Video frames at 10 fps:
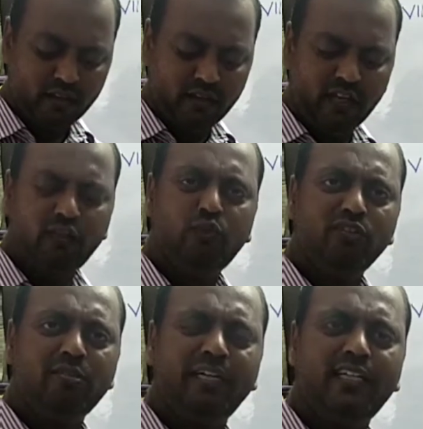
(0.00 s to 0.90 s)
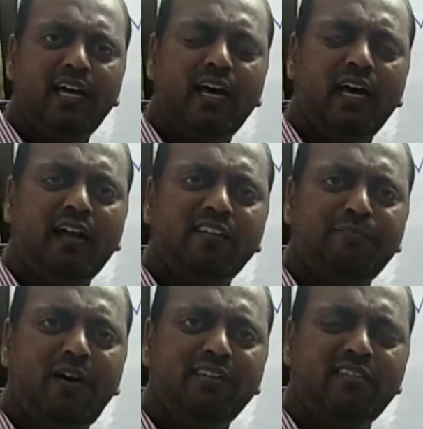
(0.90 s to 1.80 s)
Enthused by the
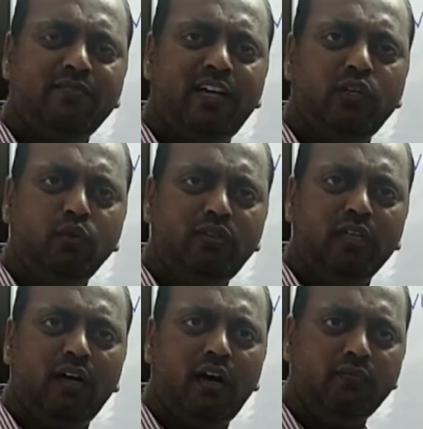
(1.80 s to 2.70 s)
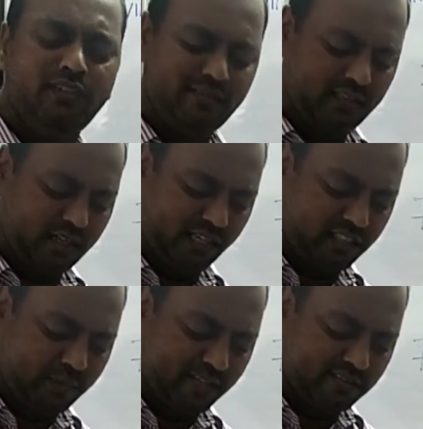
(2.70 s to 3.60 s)
response of the youth uh, of this
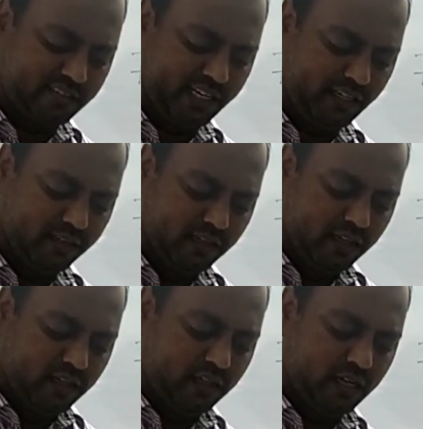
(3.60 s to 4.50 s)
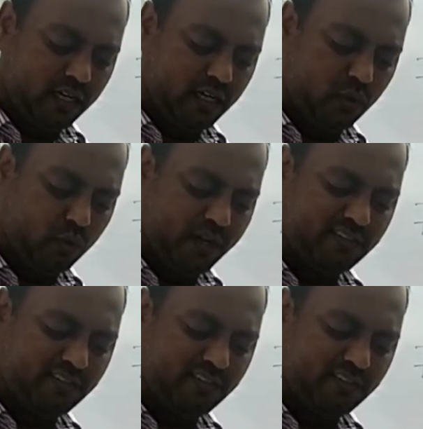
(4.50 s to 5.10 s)
Hyderabad state who were